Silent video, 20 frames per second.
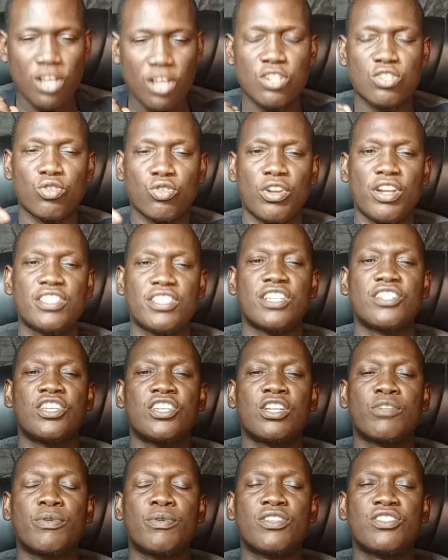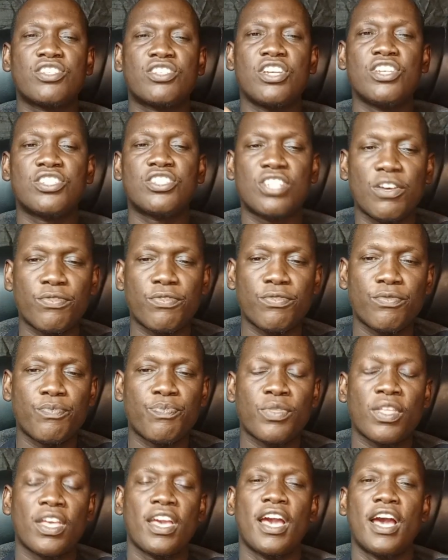So, ladies and gentlemen, stay safe
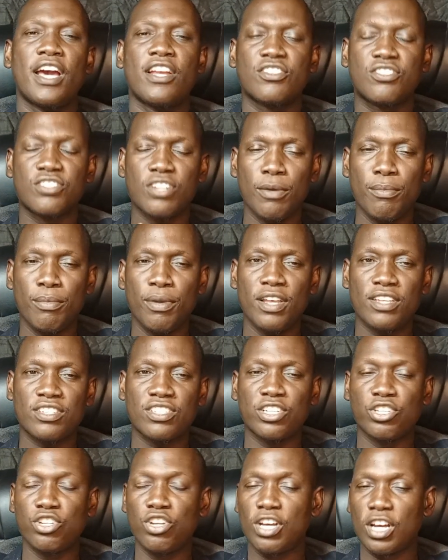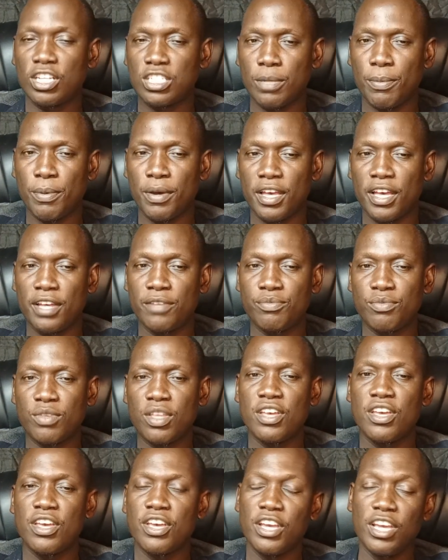and stay blessed until we catch up again
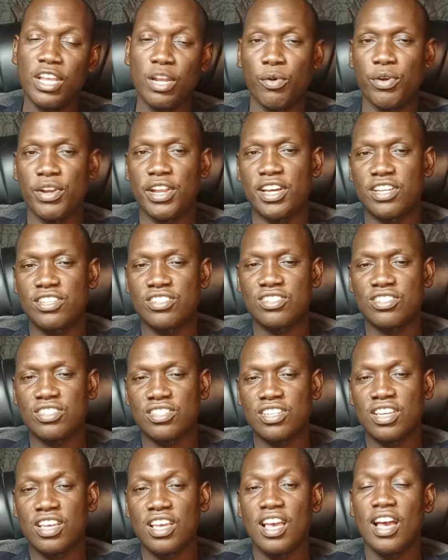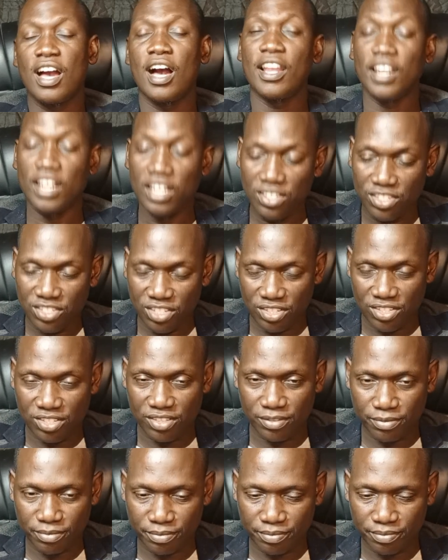in our next
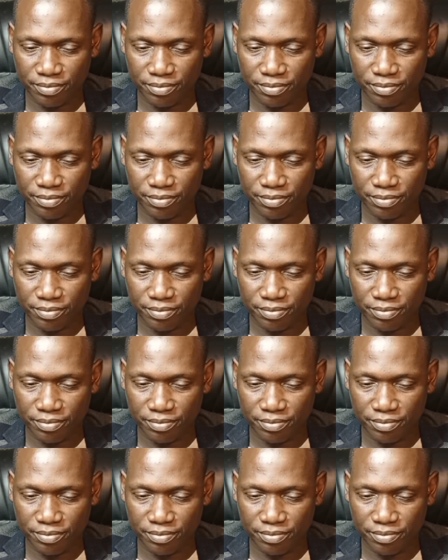analysis.